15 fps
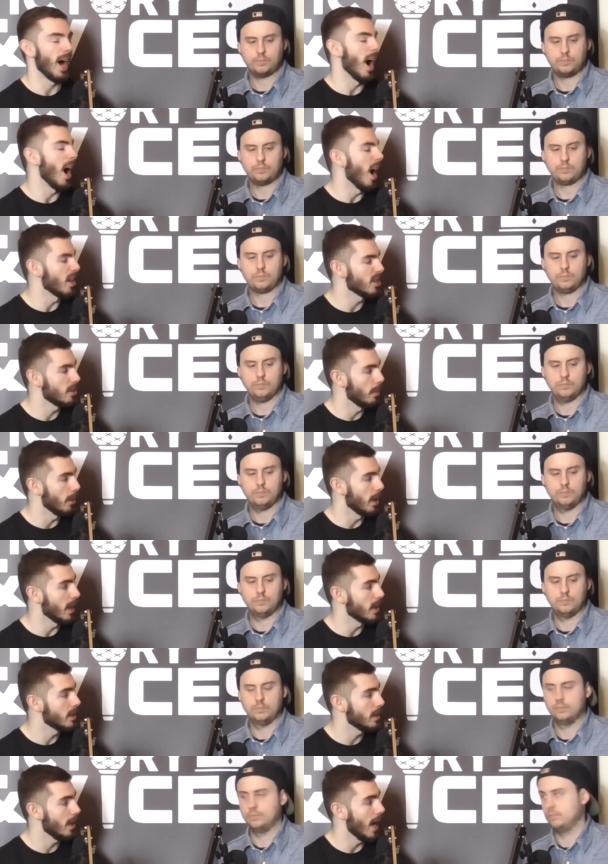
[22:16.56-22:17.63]
Speaker 1: that asked about
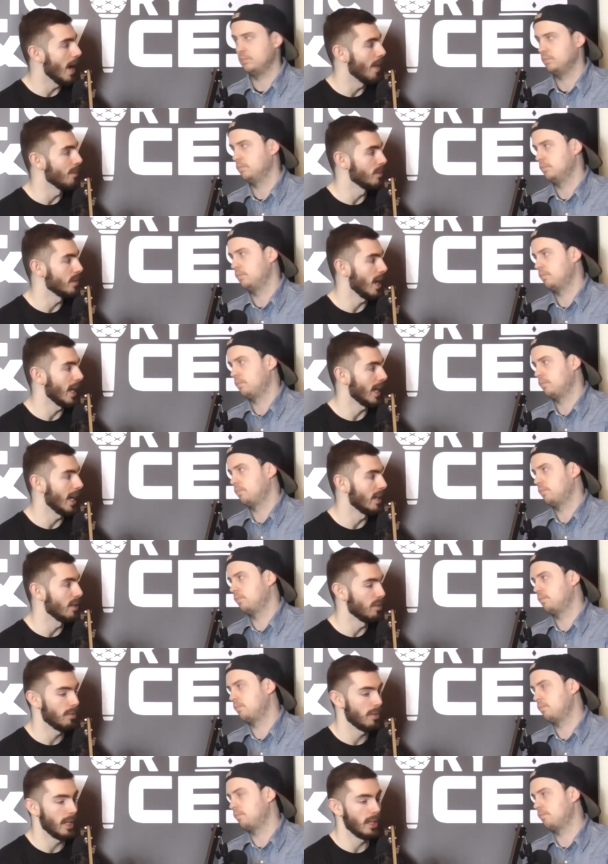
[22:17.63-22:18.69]
it, and I kind
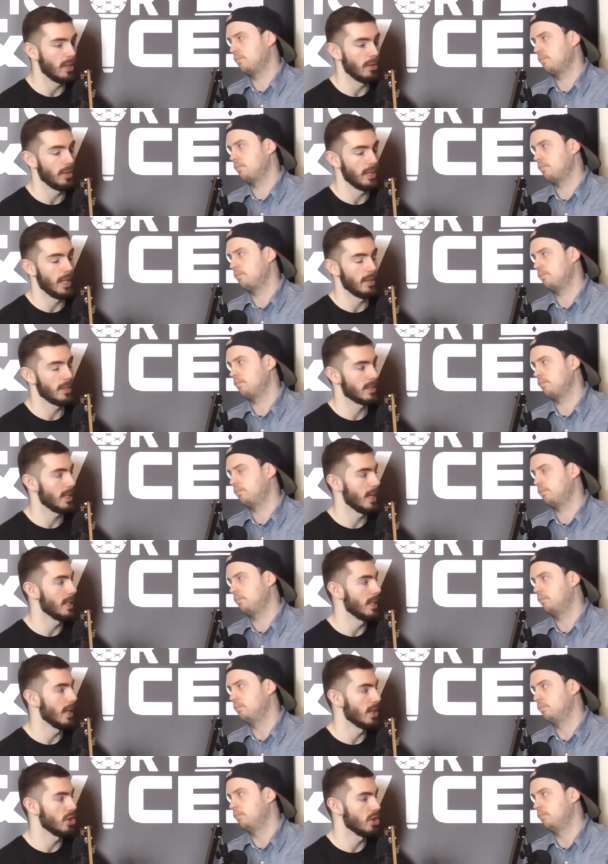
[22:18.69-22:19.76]
of think on the other
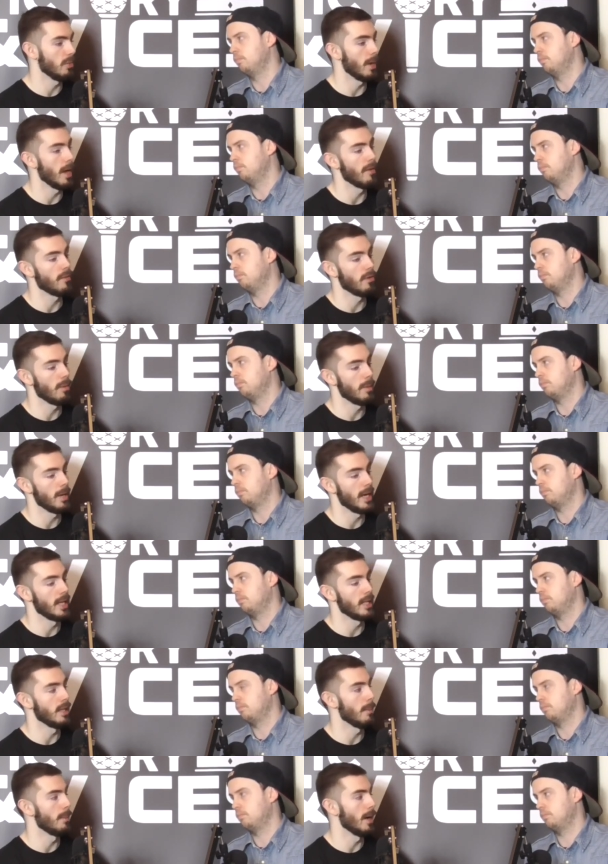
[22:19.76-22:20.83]
side that UEFA are
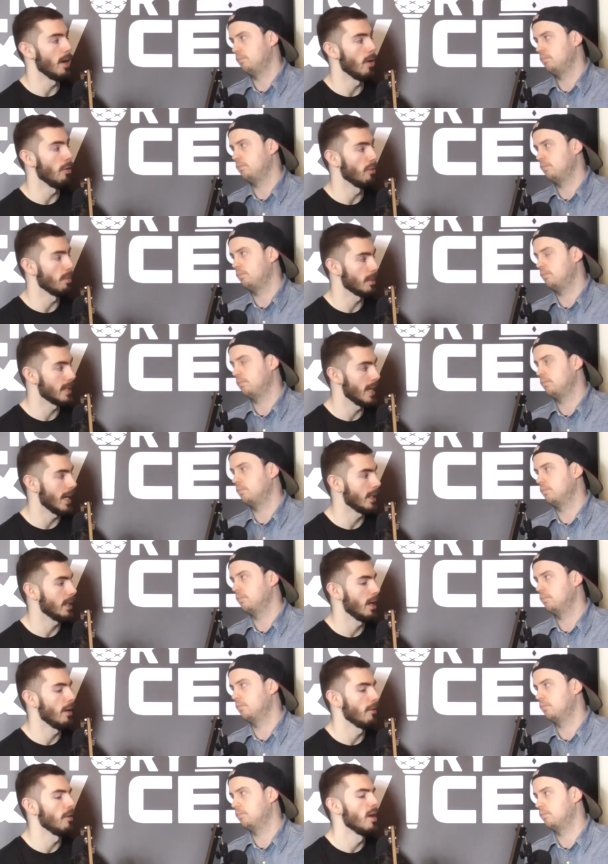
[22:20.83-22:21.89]
being a bit
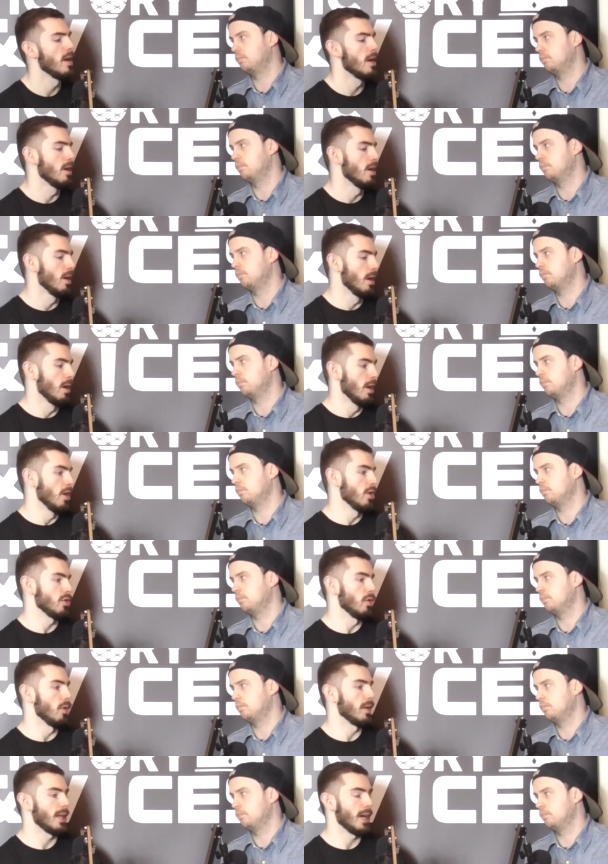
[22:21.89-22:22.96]
overprotective
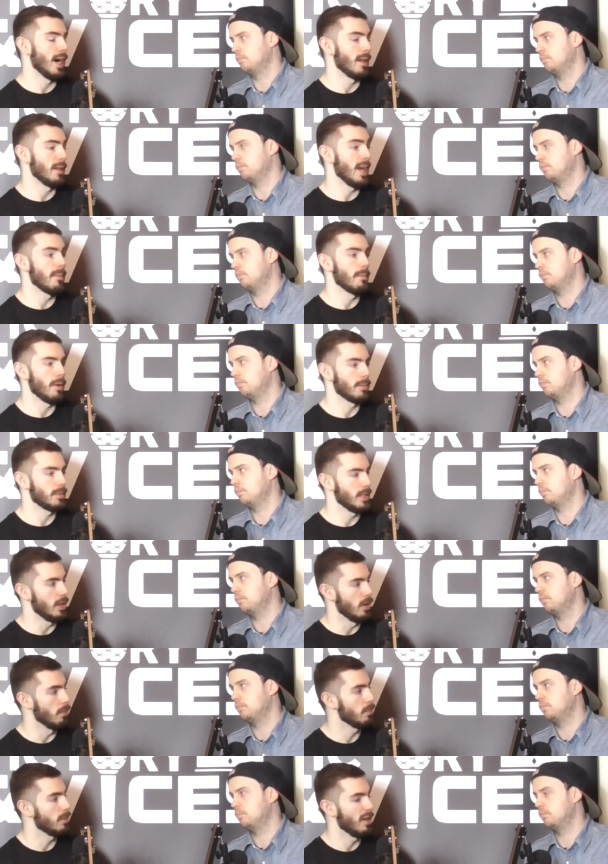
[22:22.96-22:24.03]
so uh, yeah, perhaps you
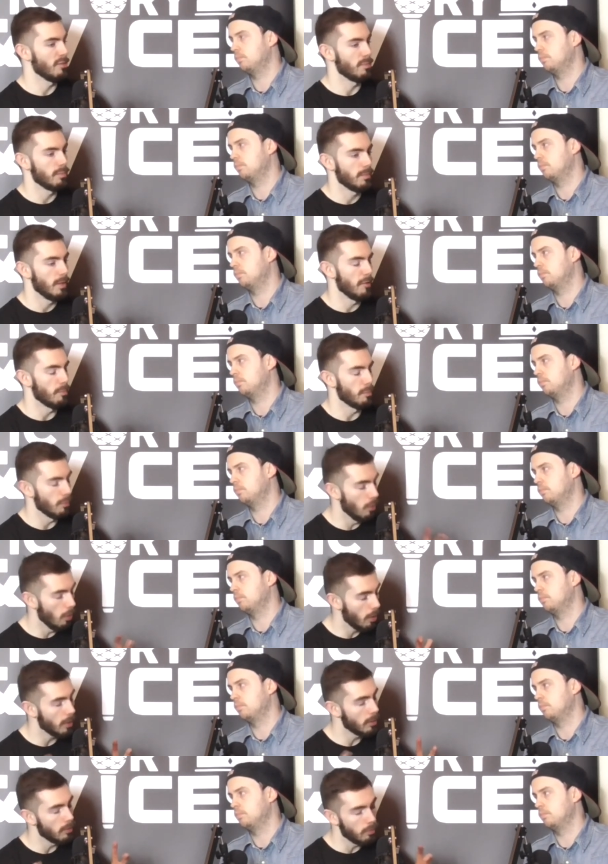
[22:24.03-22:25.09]
know they've they've
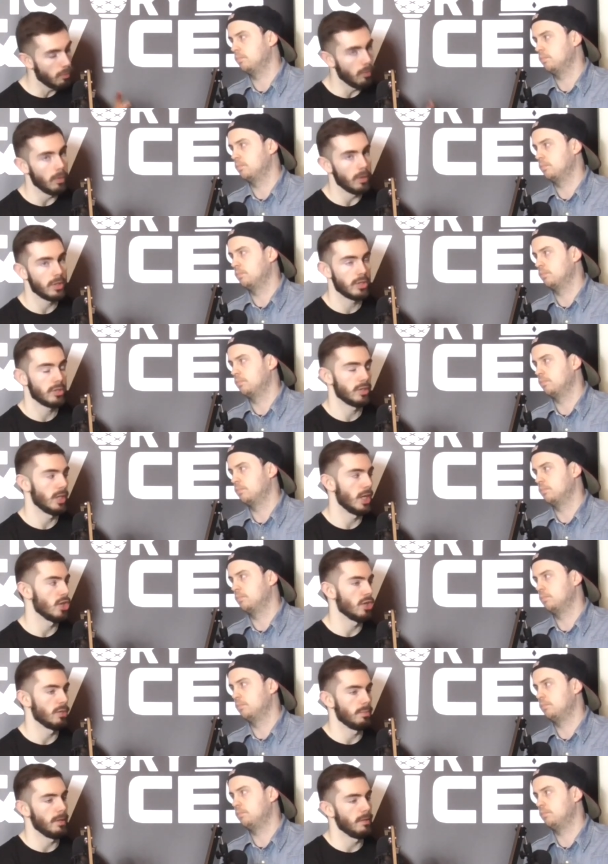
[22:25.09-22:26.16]
broken the rules, so they
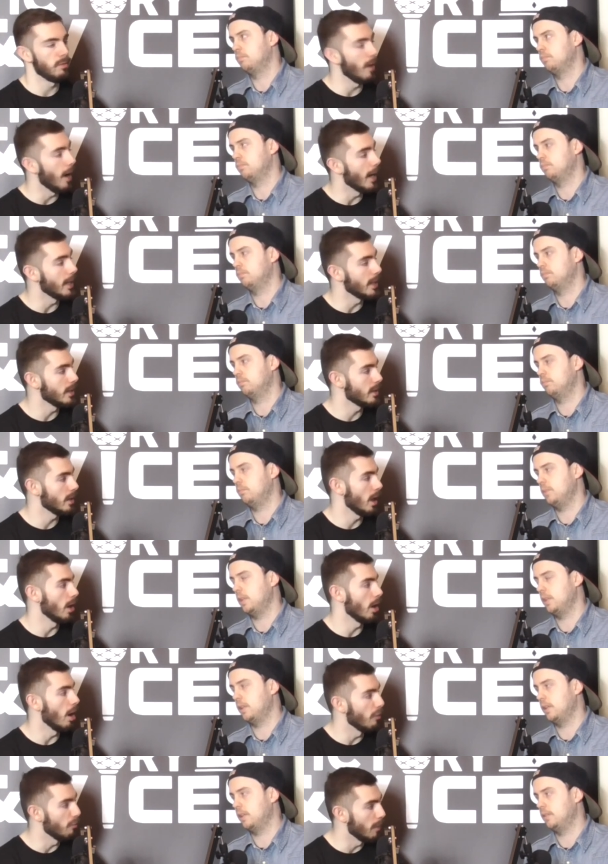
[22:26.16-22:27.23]
should be fined a
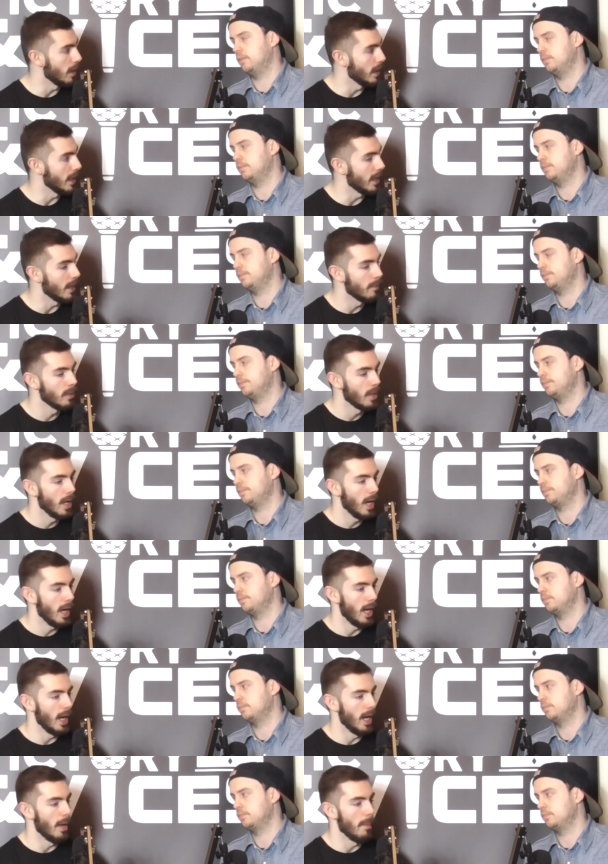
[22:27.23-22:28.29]
lot of money.
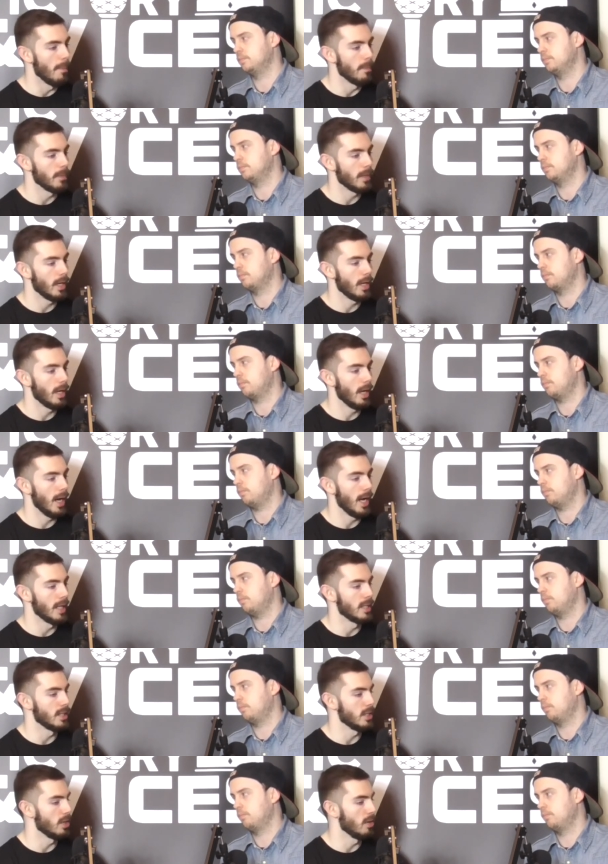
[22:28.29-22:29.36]
Um,
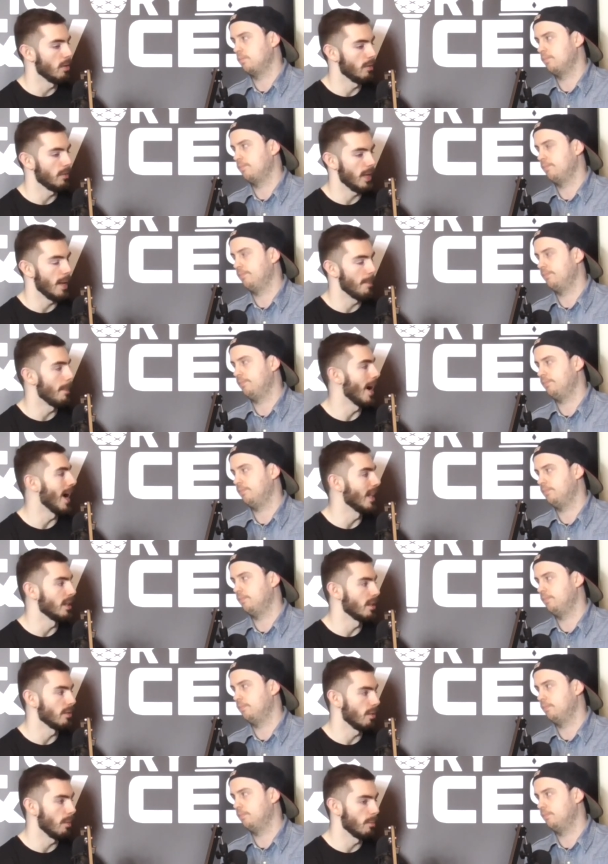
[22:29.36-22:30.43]
and you know if they're
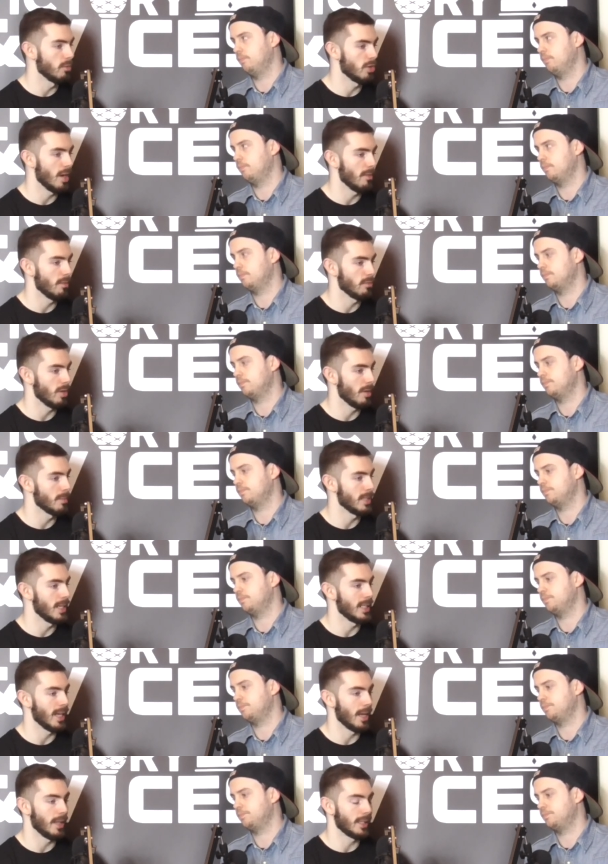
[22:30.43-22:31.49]
banned from Champions
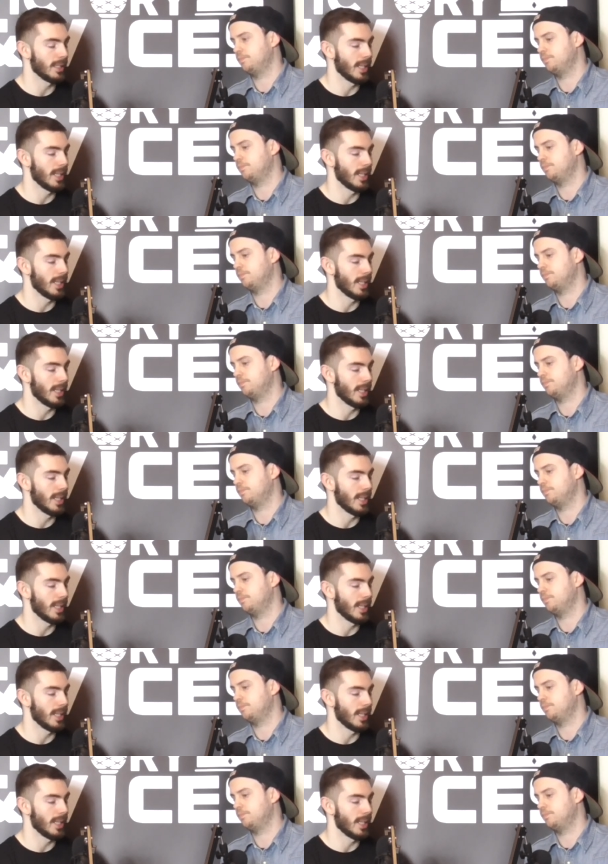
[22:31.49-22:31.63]
League, I